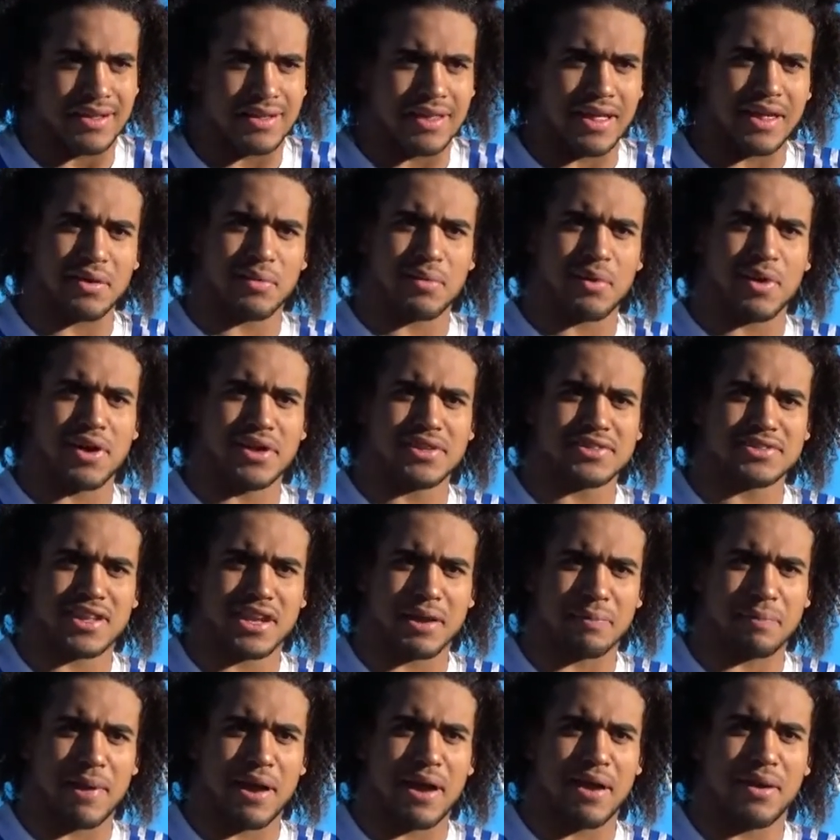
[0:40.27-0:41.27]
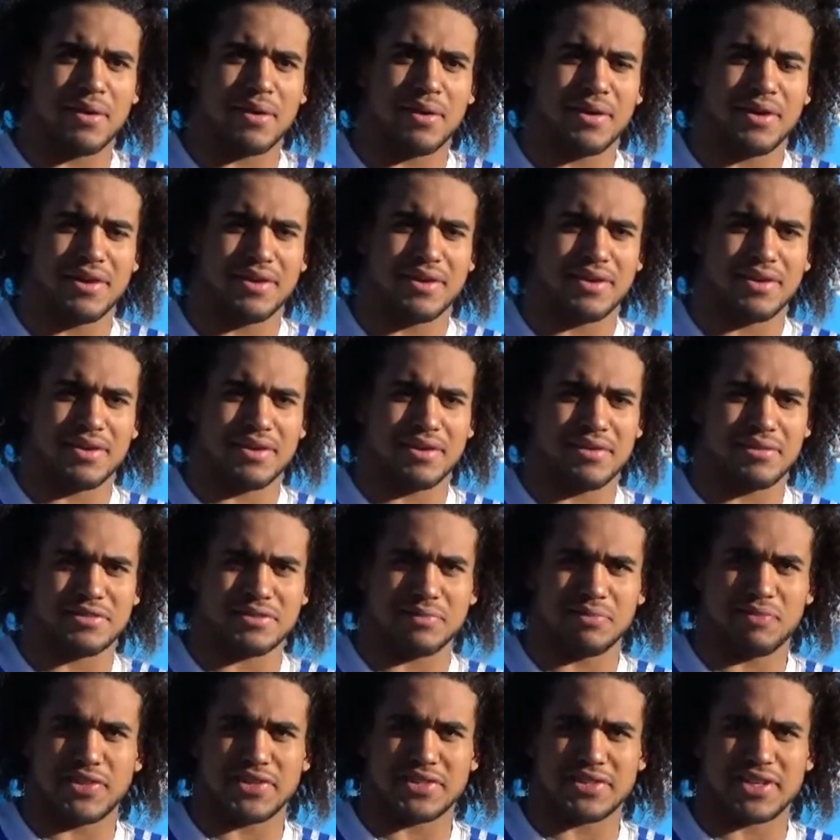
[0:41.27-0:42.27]
A lot of runs, a lot of power, and
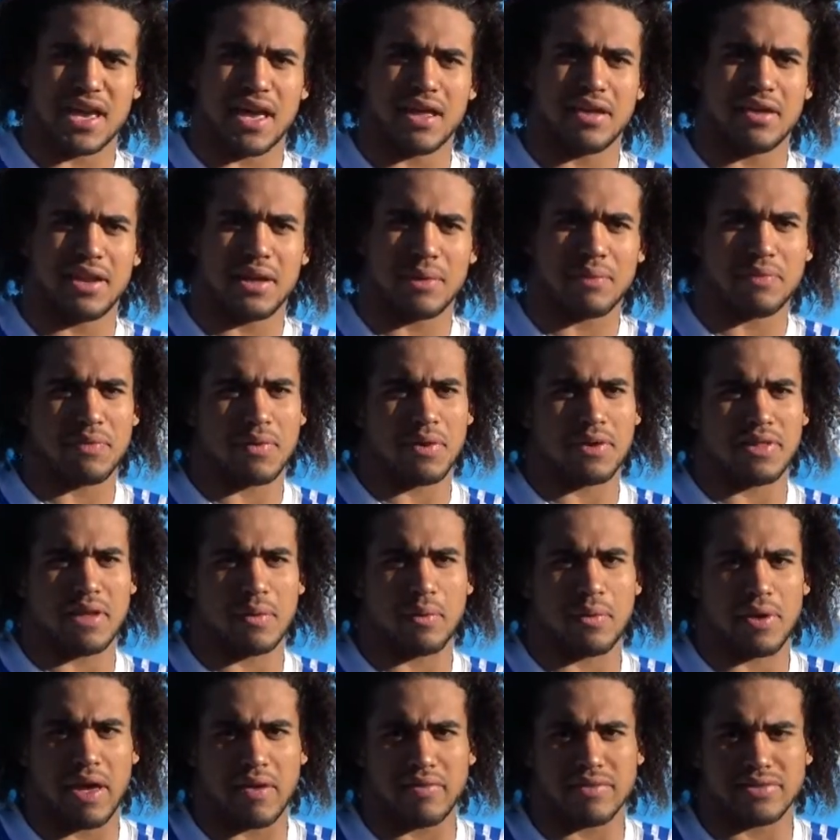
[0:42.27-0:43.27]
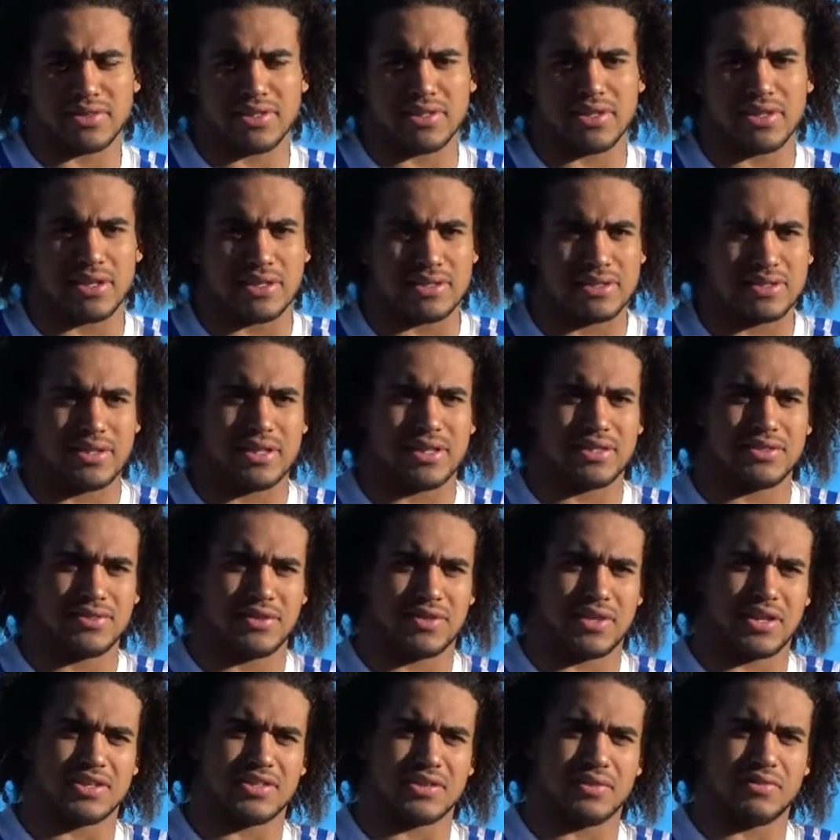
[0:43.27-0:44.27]
some physicality up front that we haven't seen yet. That's
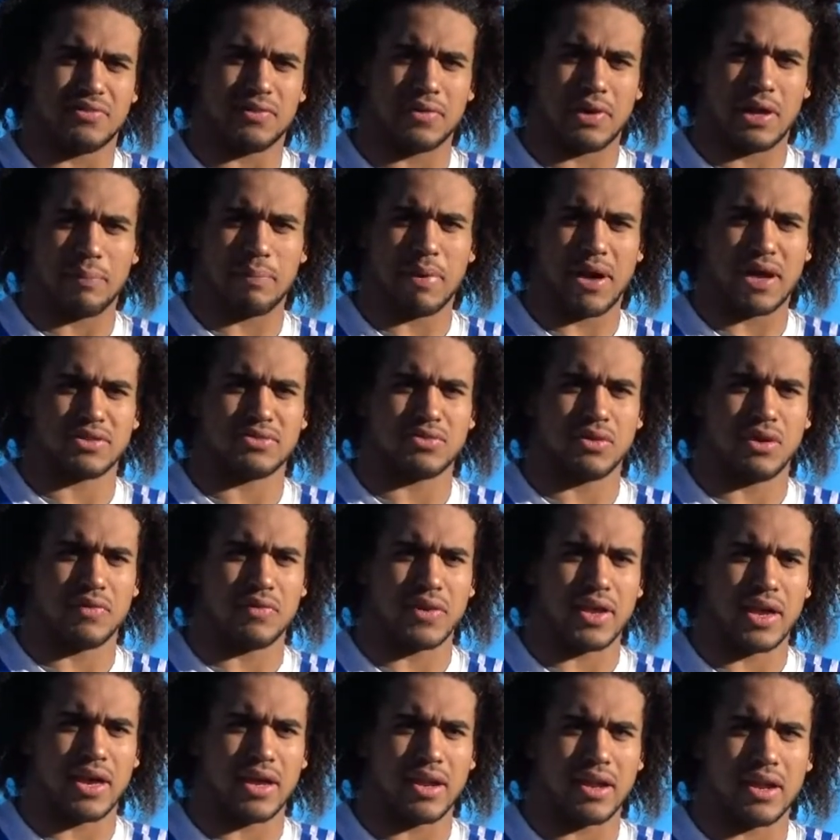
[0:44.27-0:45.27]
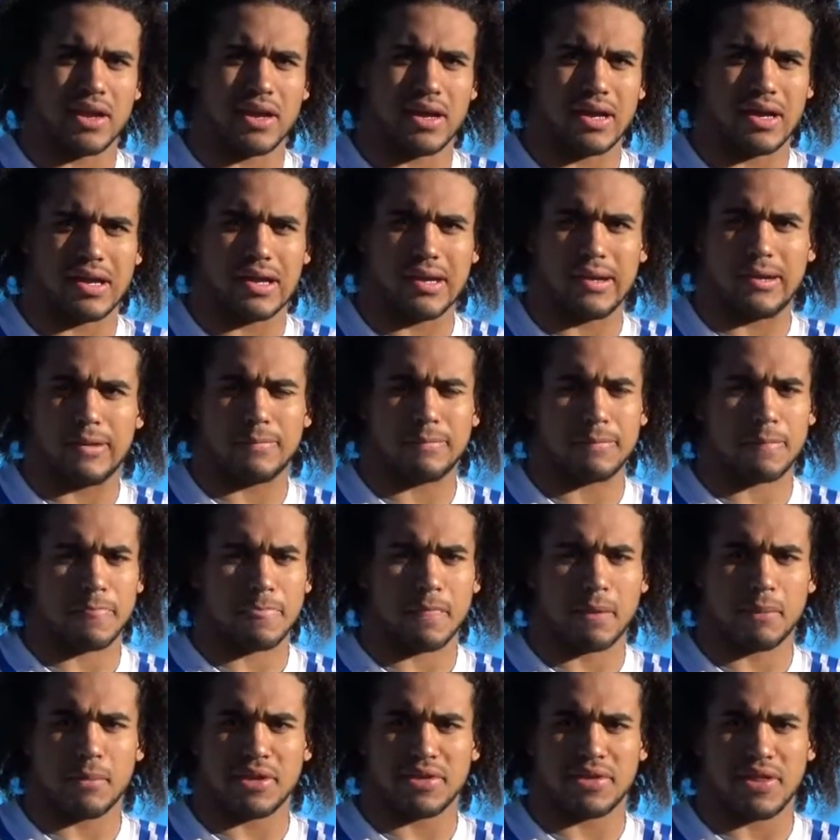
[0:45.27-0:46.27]
in the Pac-12 yet. I
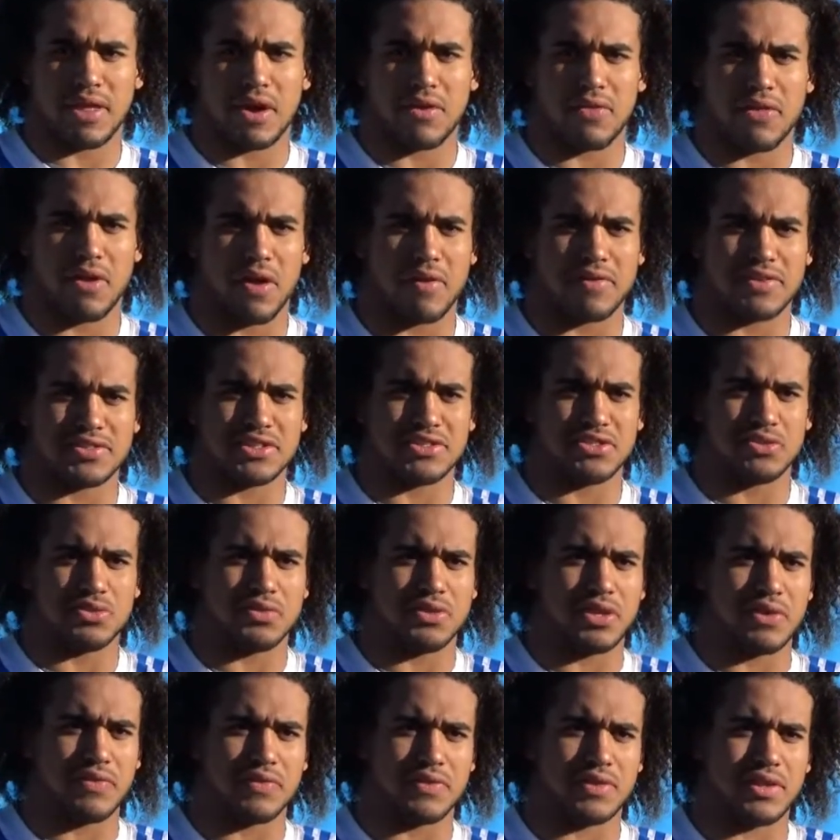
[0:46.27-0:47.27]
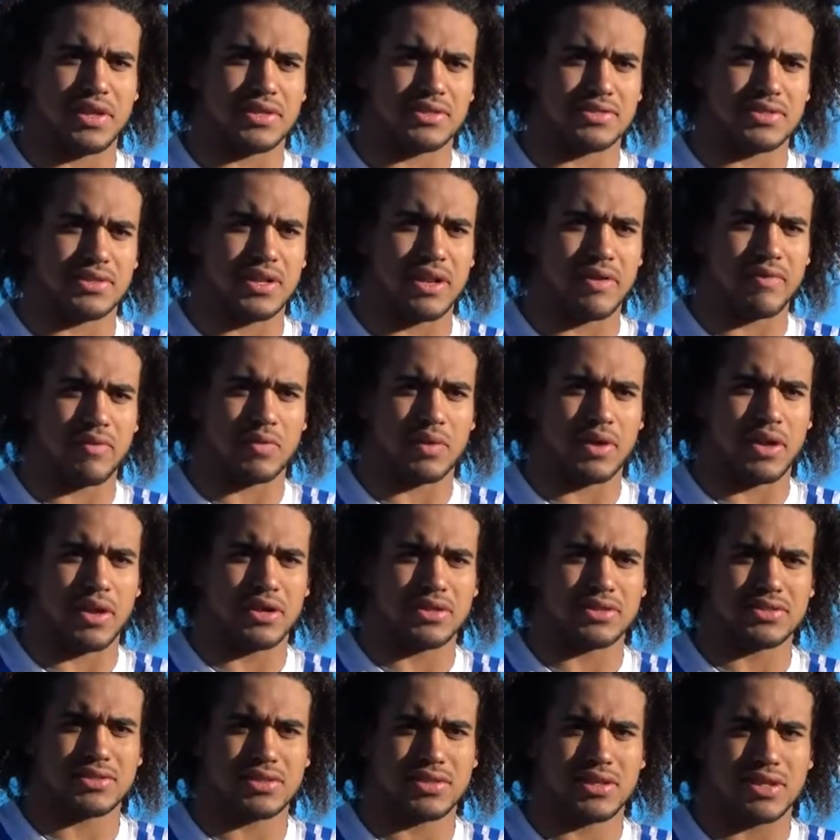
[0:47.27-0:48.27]
mean, they obviously do different things than everyone
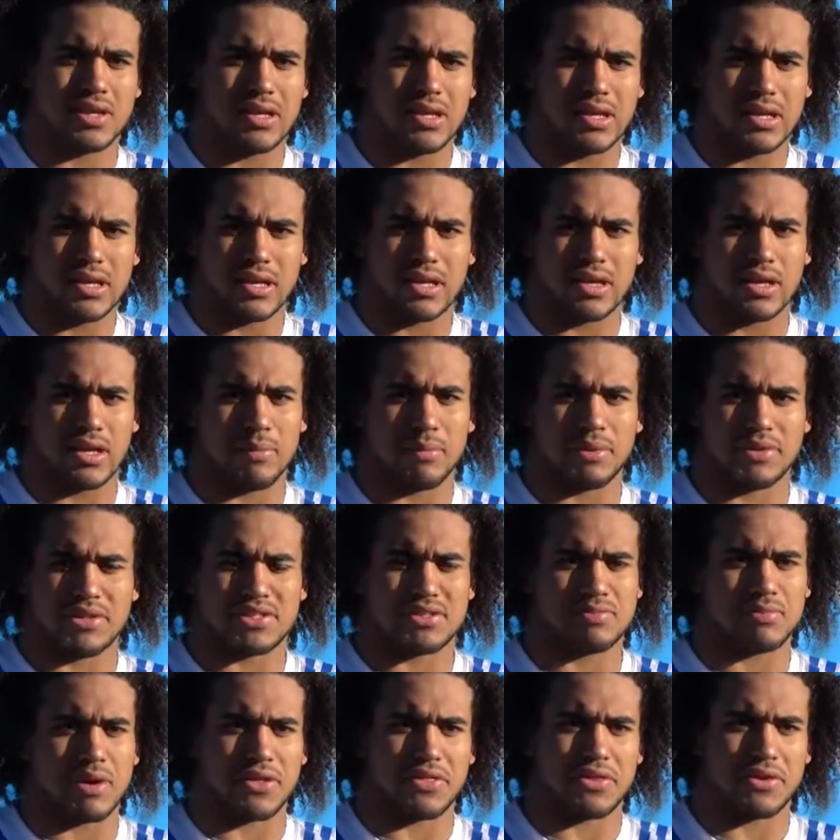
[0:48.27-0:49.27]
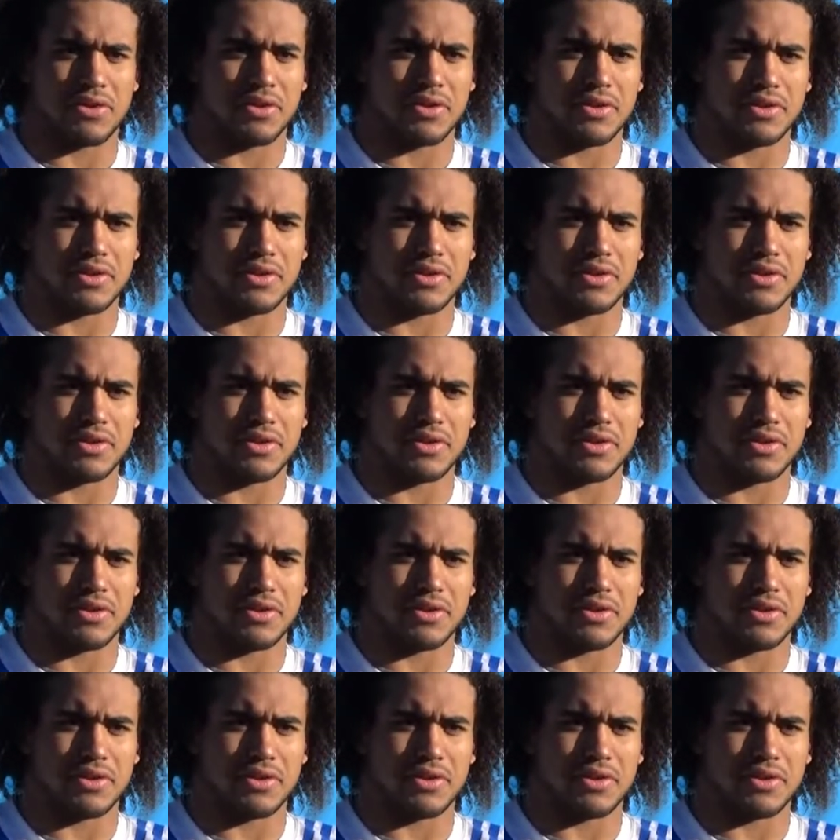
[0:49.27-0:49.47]
else, but this is my